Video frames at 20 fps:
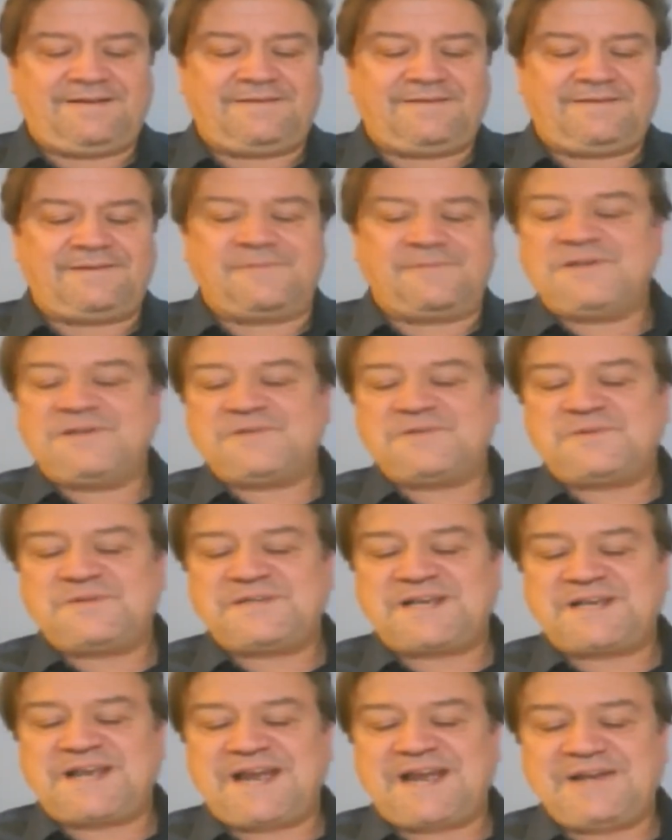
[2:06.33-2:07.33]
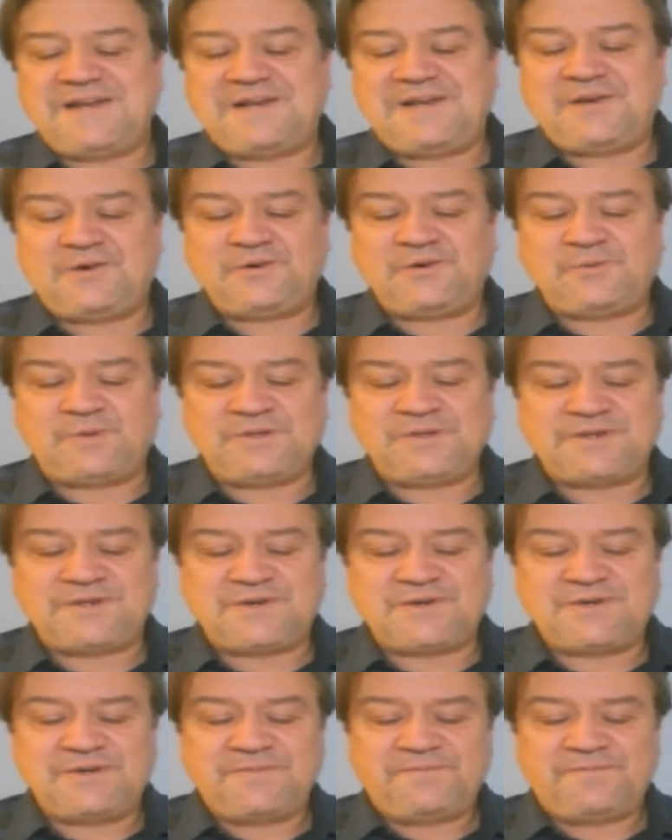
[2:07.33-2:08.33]
There once was a kindly old
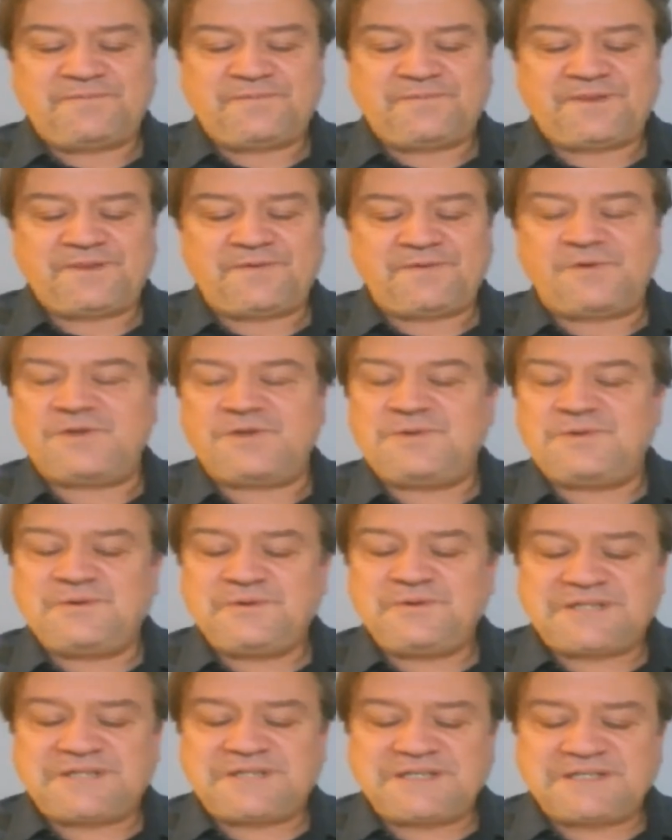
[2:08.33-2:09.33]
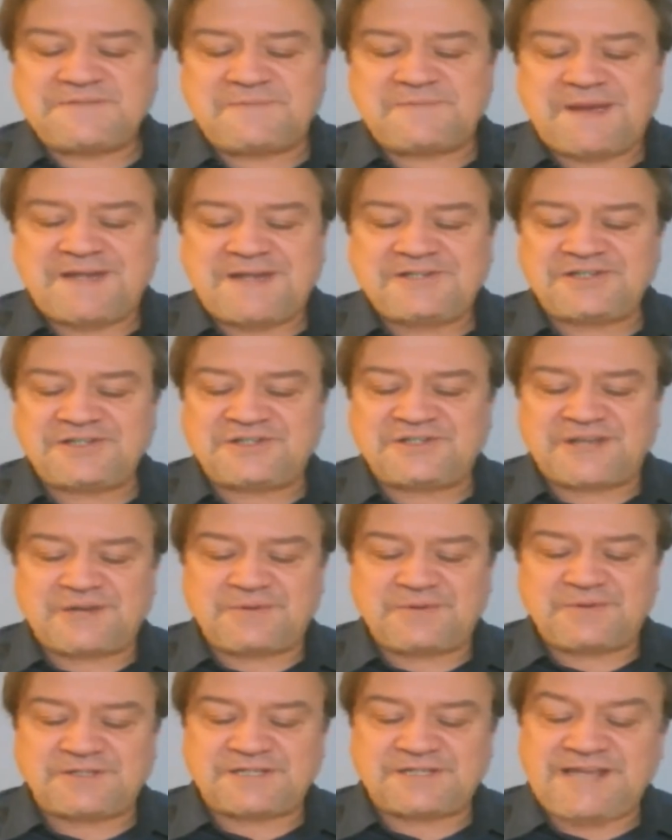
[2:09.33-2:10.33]
wizard who used his magic
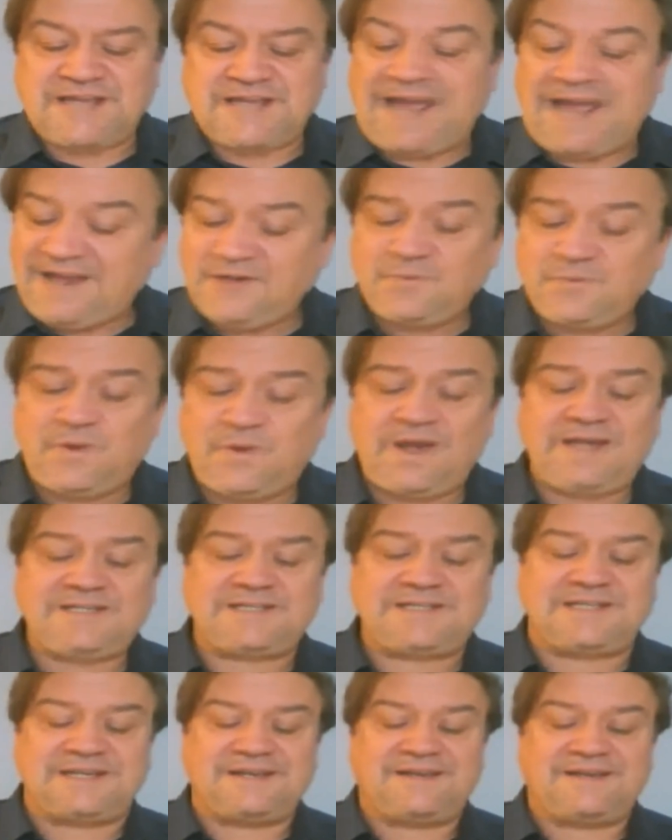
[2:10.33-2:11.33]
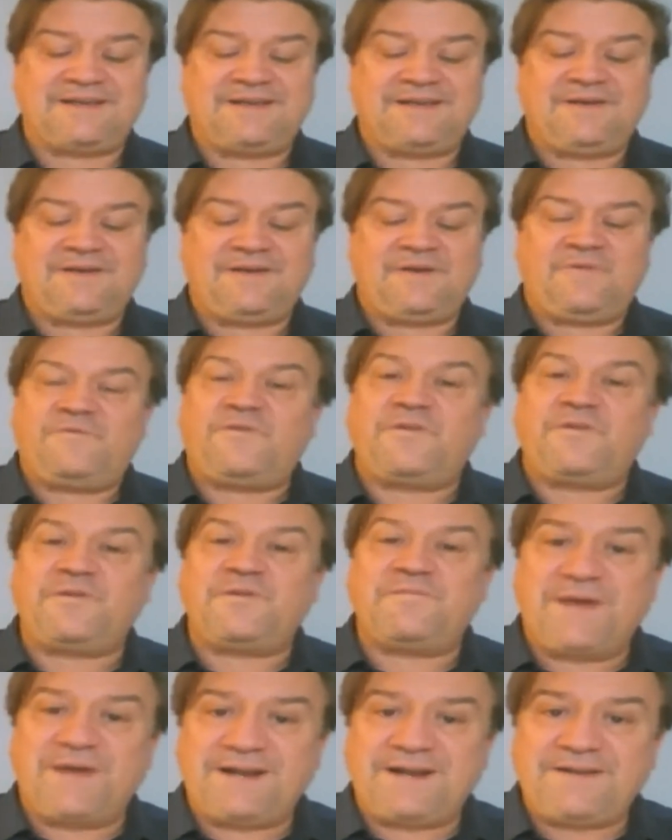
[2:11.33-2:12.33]
generously and wisely for the
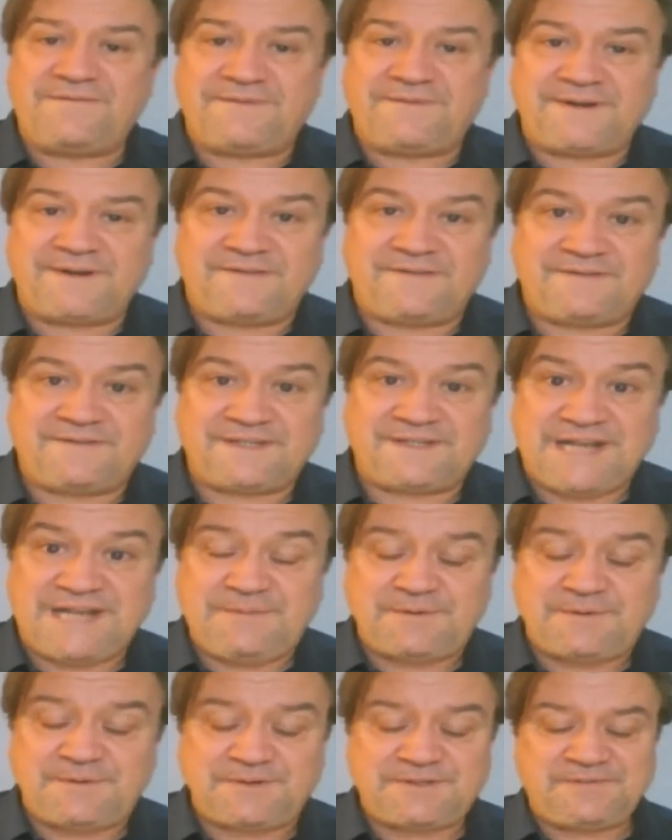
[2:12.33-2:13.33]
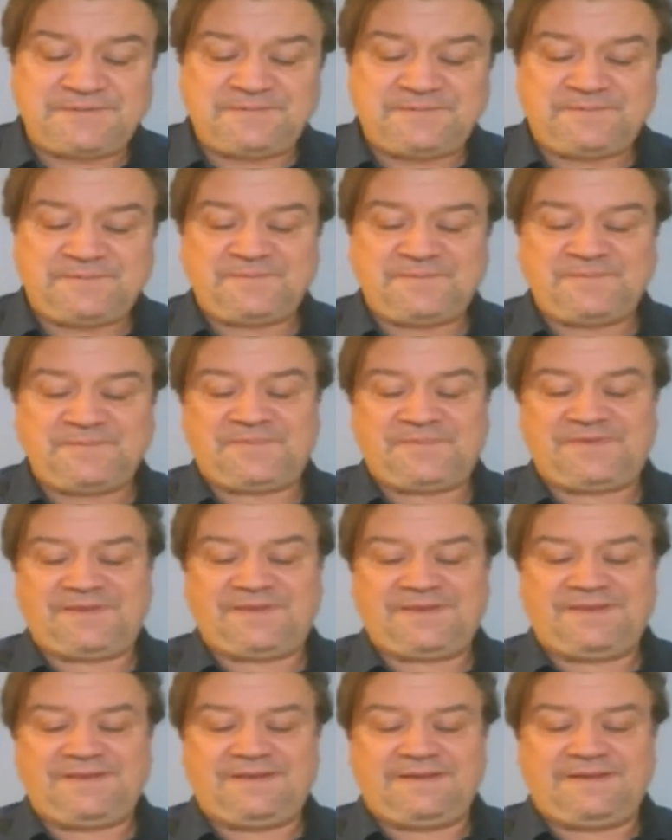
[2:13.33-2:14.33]
benefit of his neighbors.
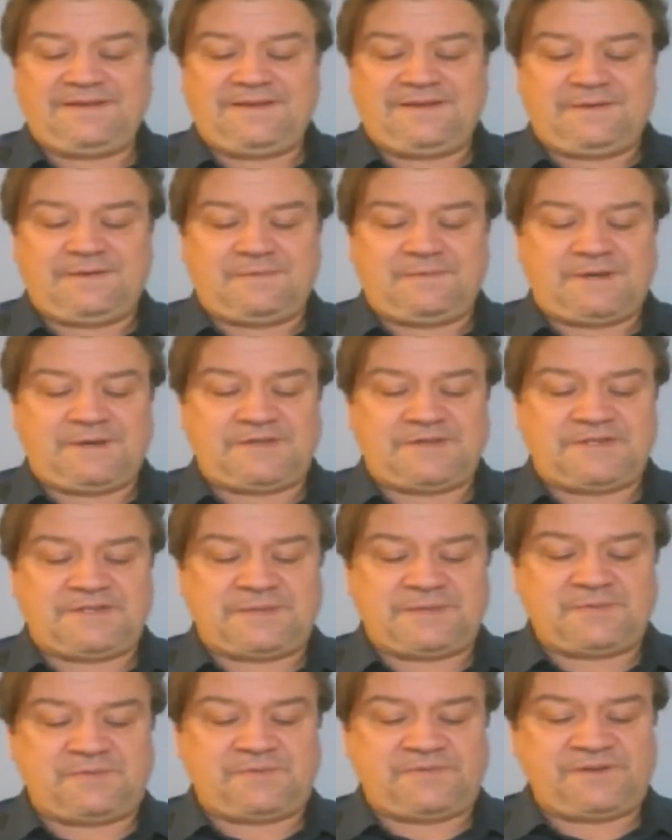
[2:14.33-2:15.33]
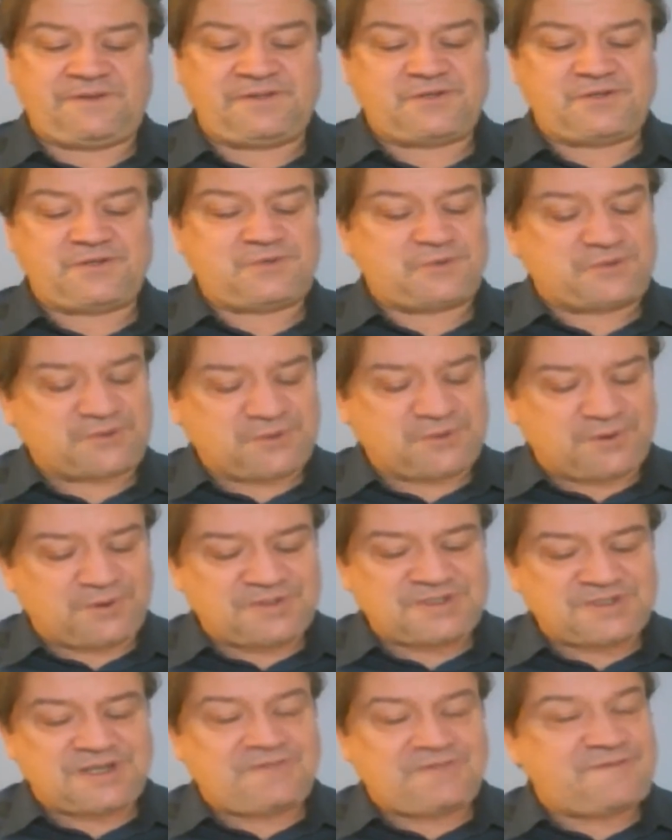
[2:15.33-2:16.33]
Rather than reveal the true
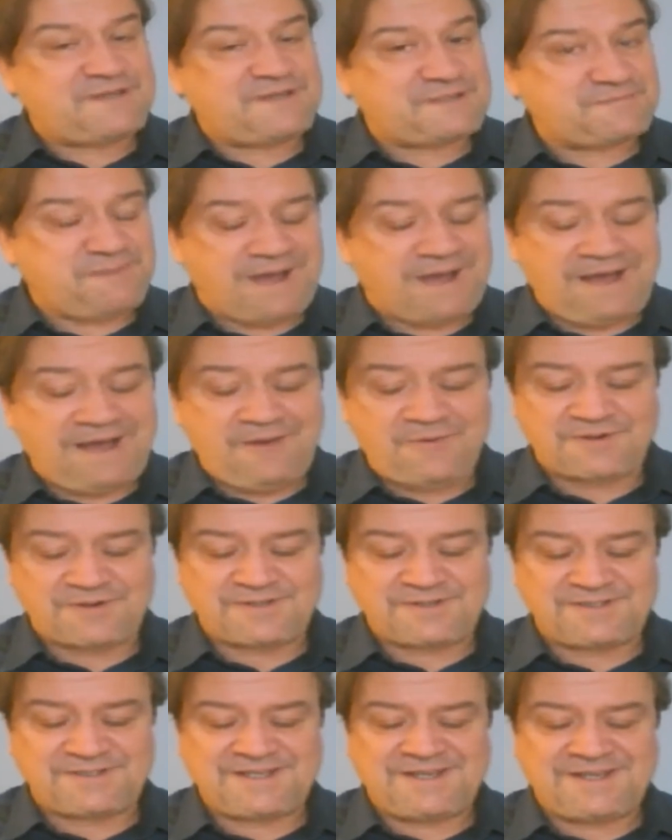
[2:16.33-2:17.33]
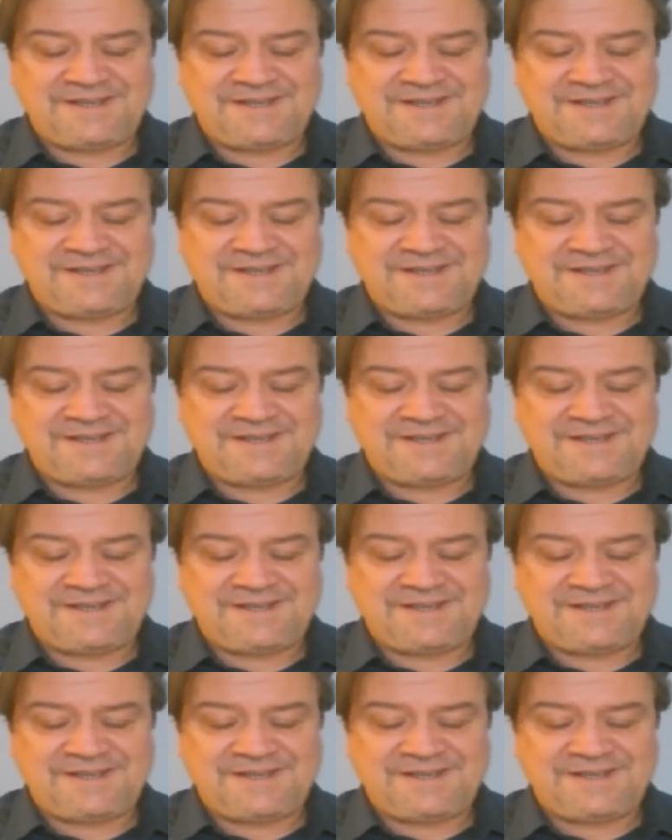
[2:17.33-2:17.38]
source of his powers,